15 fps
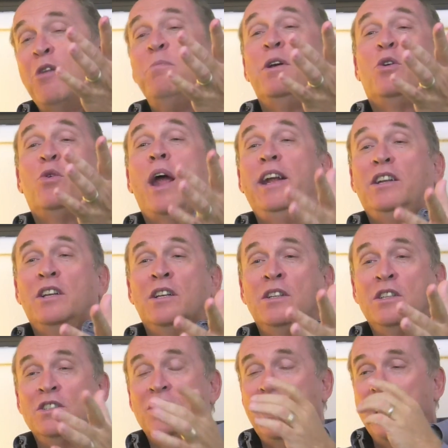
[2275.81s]
be great
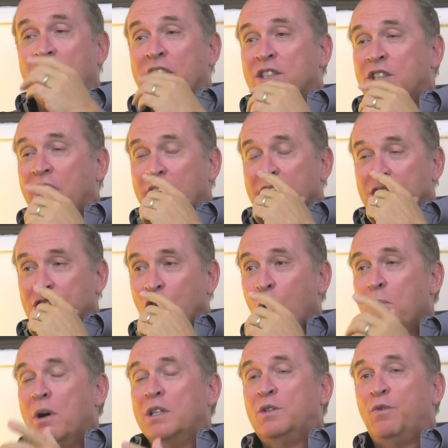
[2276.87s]
to see it. It's so
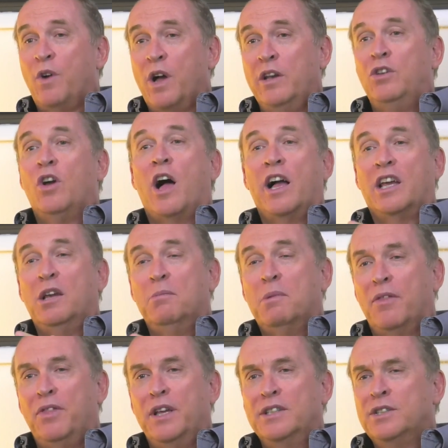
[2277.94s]
much fun talking
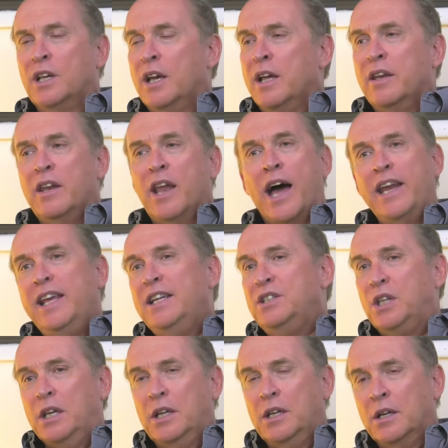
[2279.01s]
about this. Not
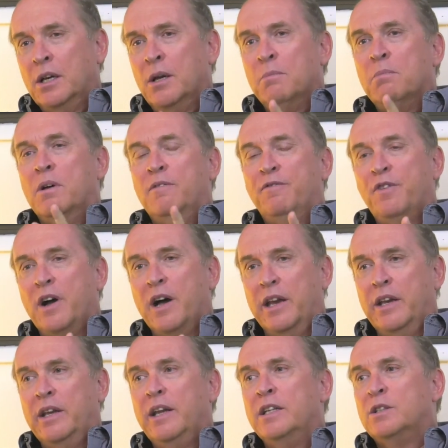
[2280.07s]
easy, but fun.
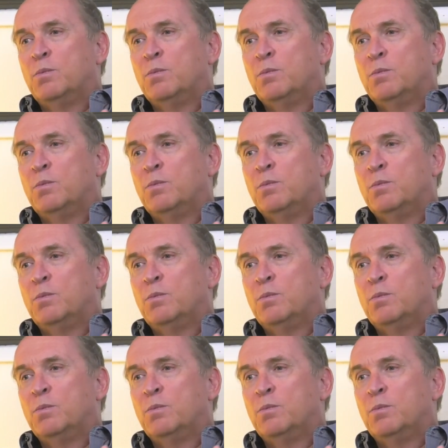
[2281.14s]
It's